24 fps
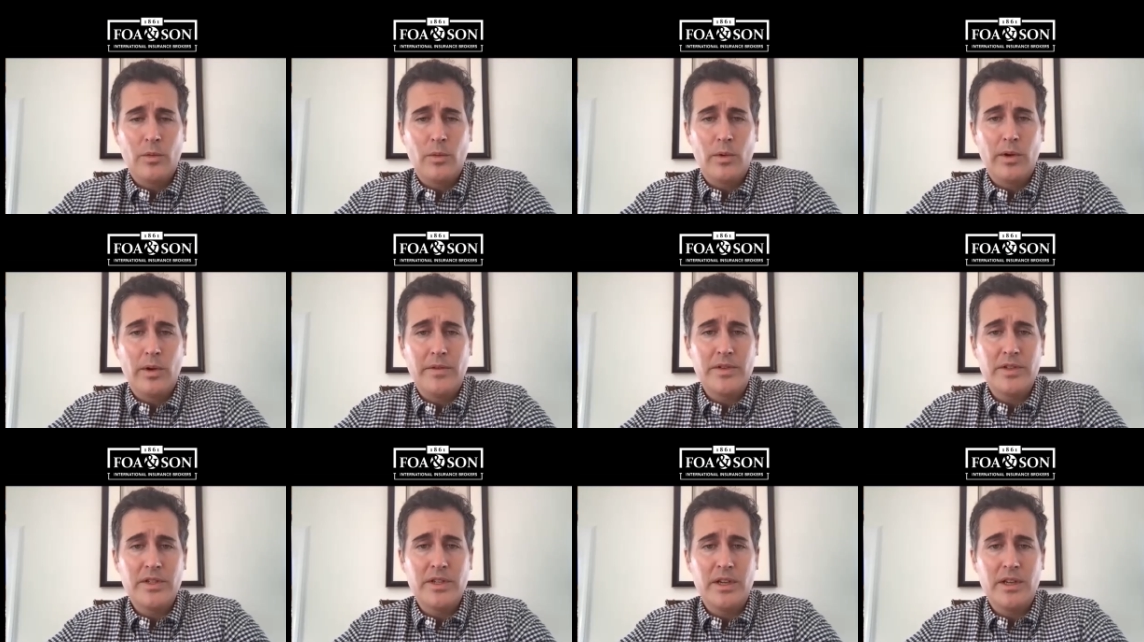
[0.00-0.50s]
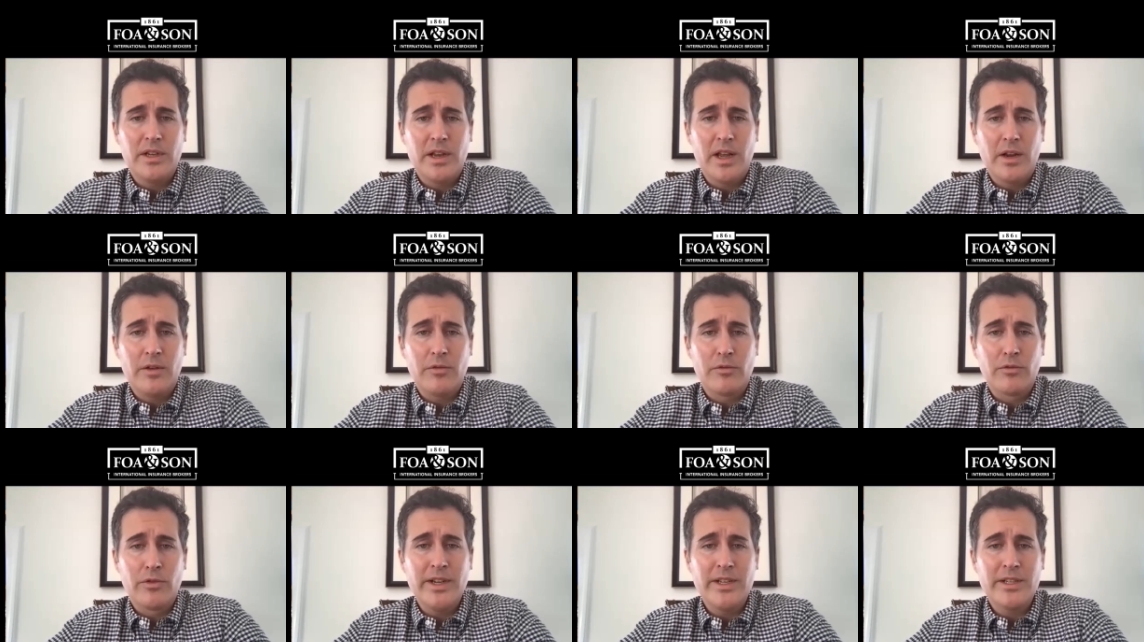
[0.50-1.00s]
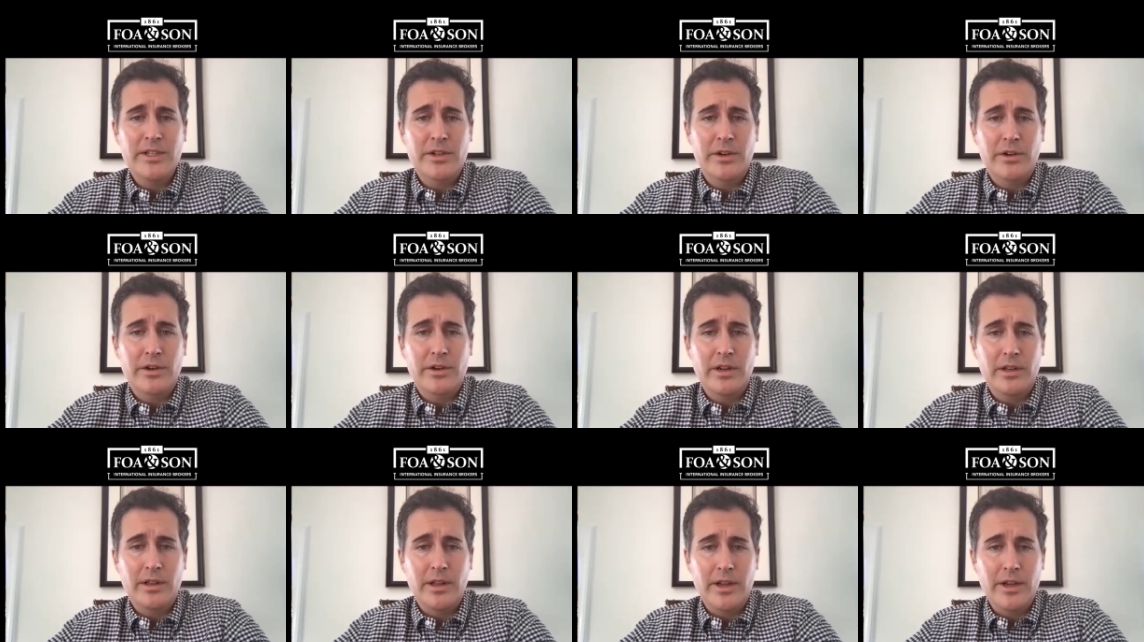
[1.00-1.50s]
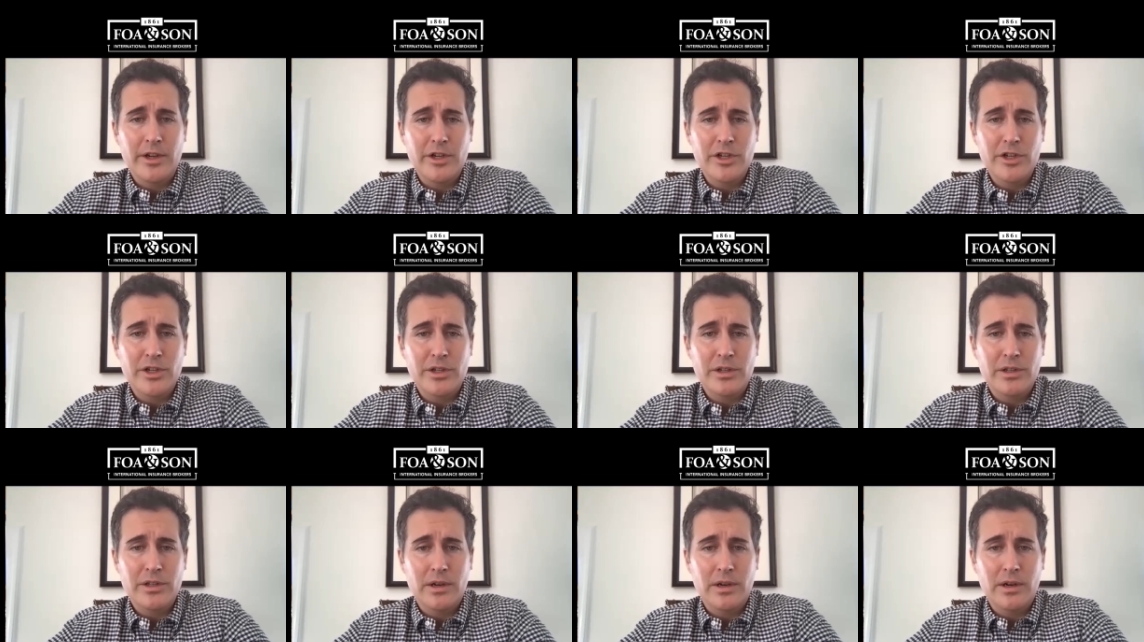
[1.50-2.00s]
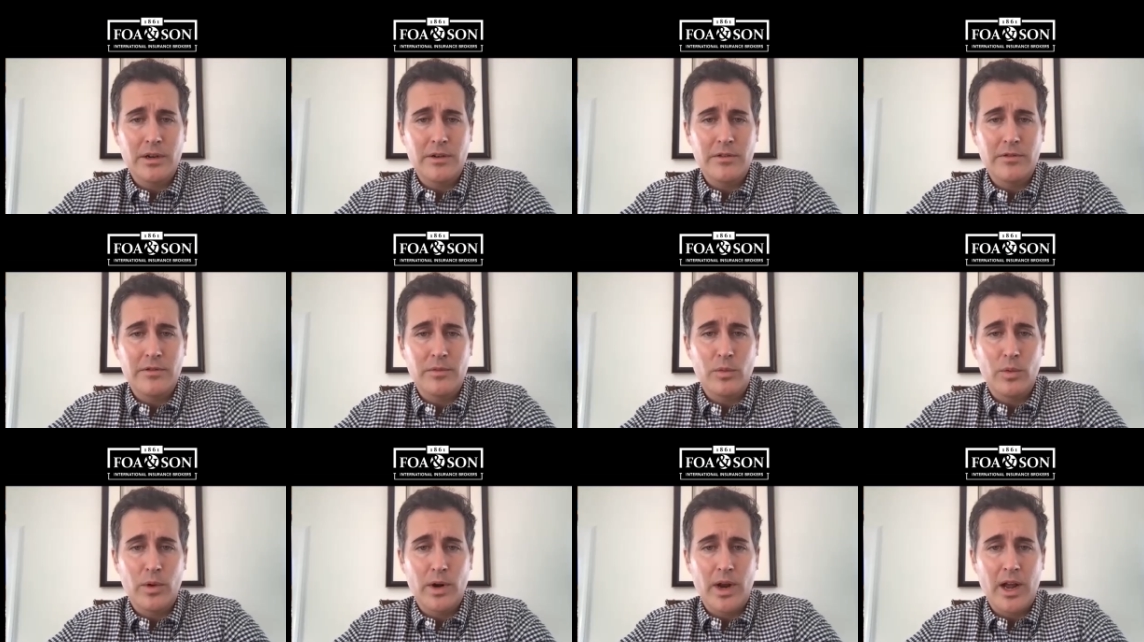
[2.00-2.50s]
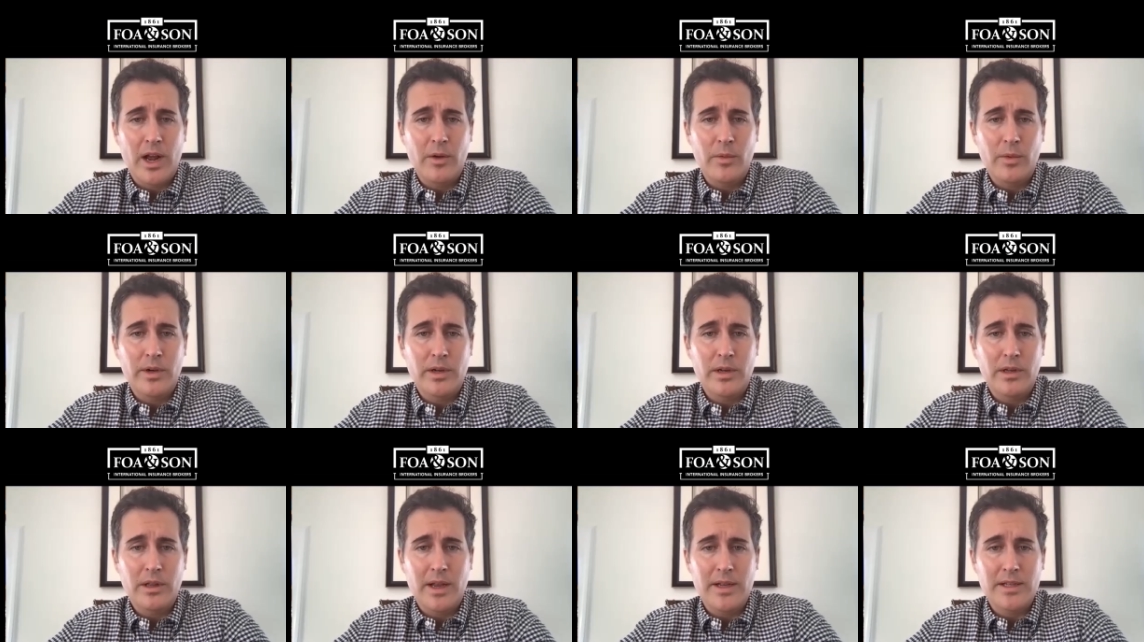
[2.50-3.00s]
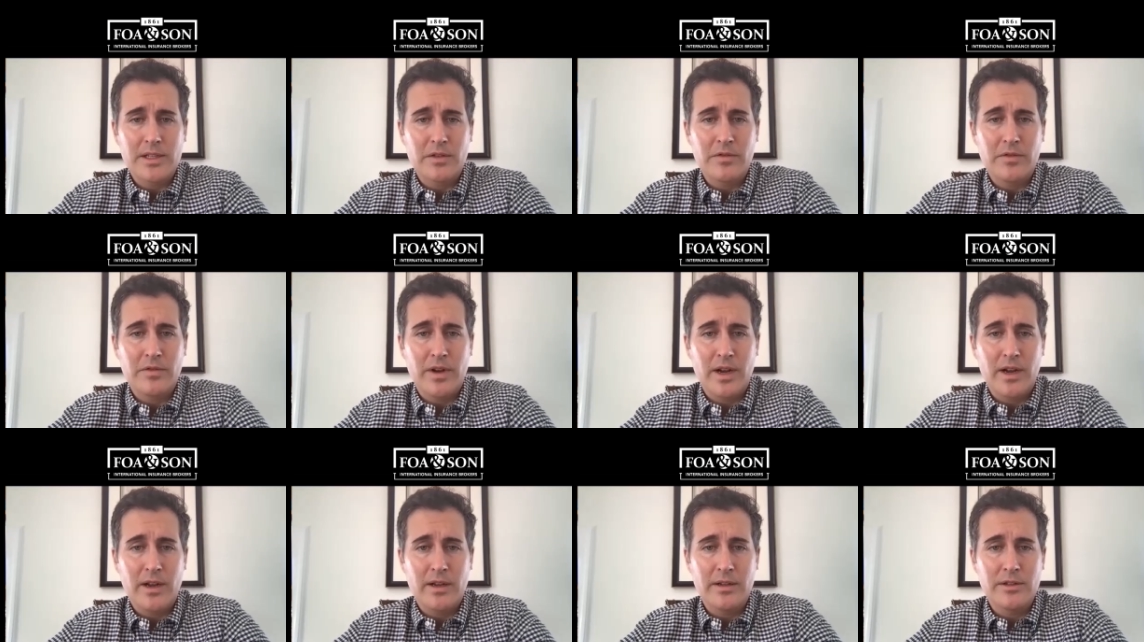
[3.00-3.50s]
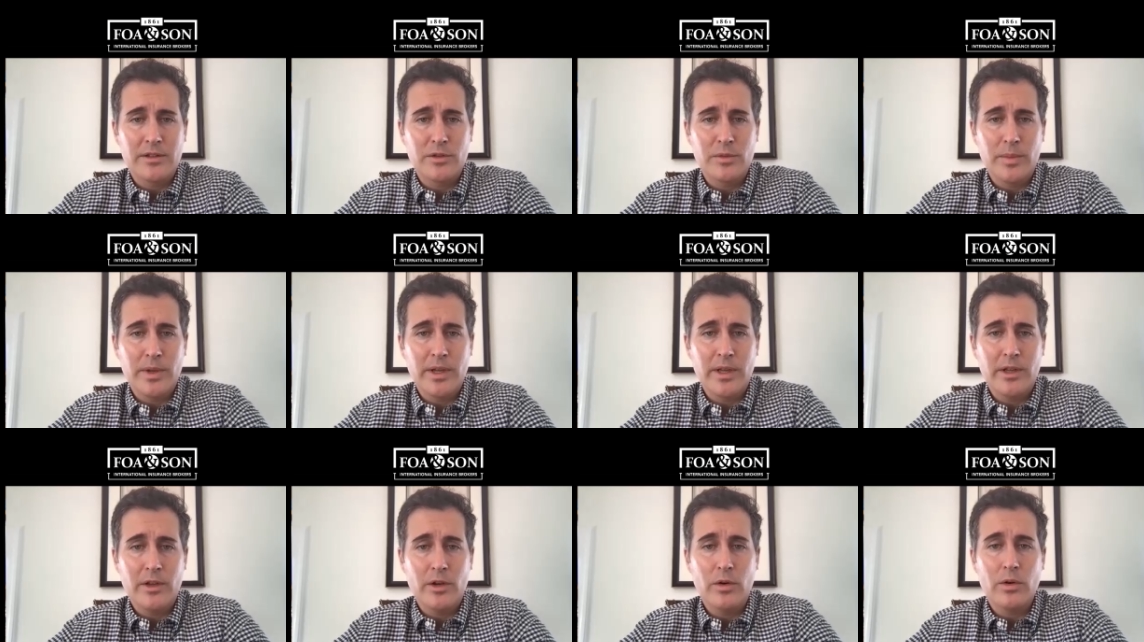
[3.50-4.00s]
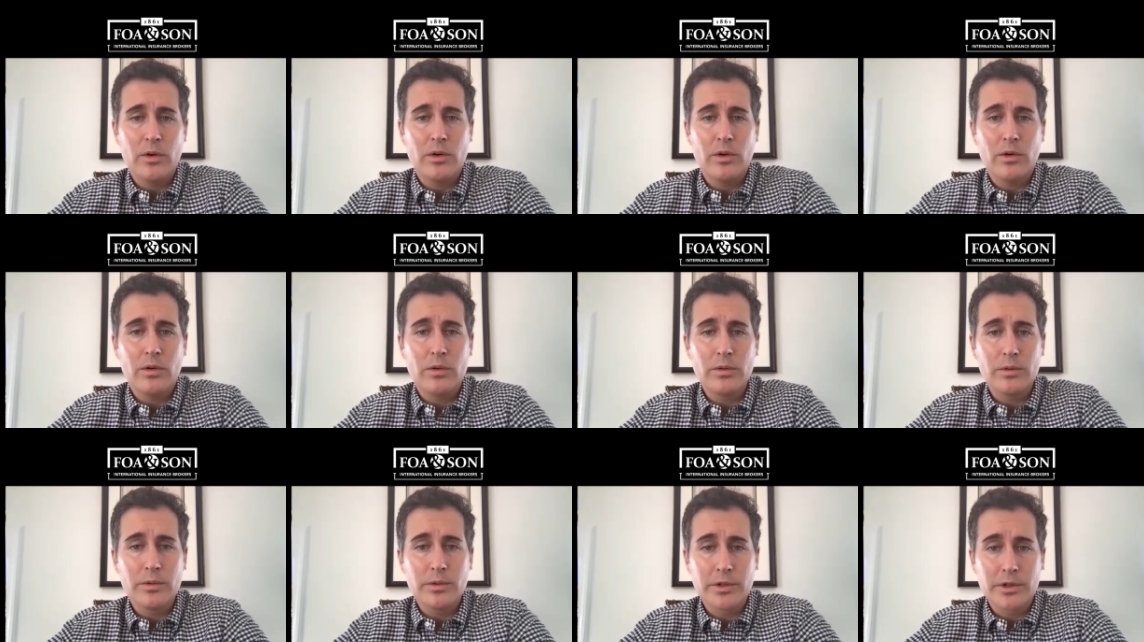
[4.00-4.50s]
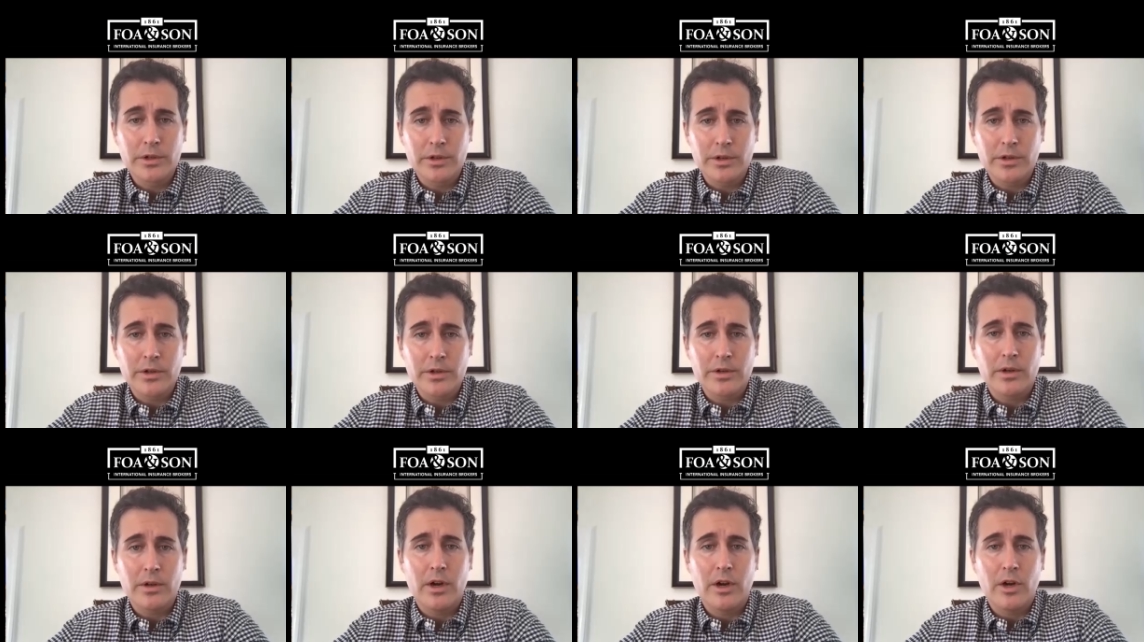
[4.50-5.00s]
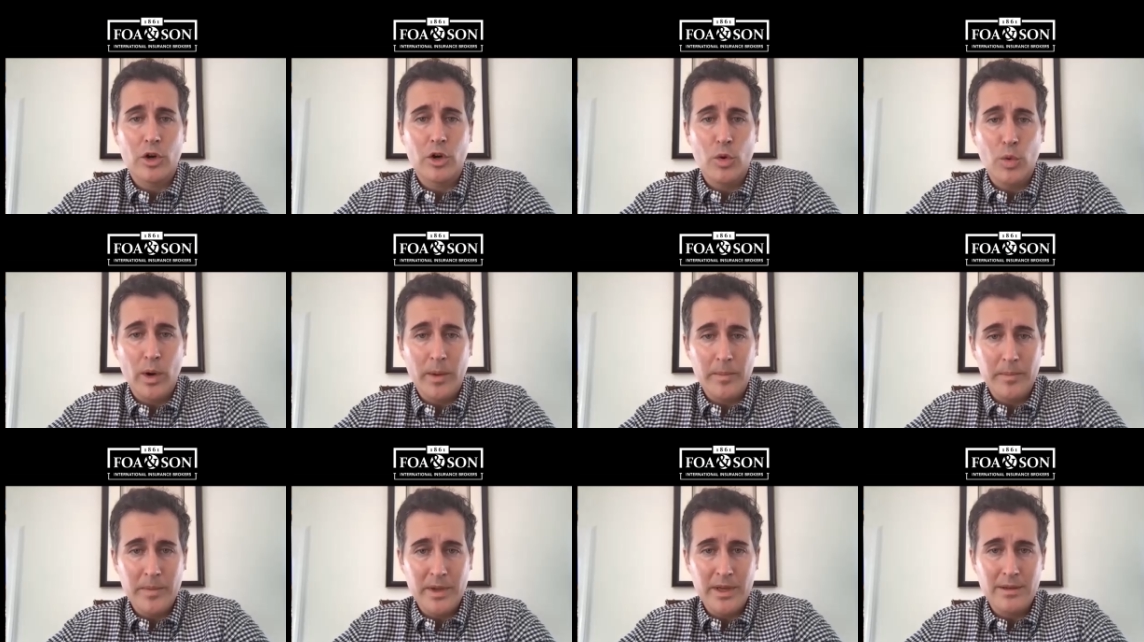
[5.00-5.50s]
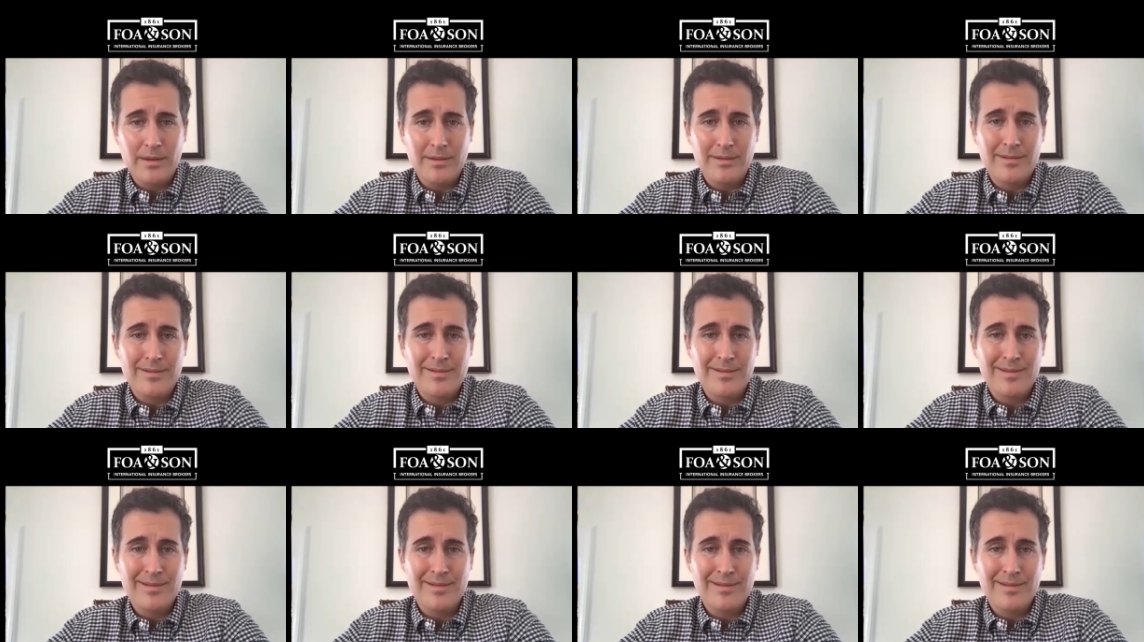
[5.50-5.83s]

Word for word: We've seen a recirculation of what I would classify to be older equipment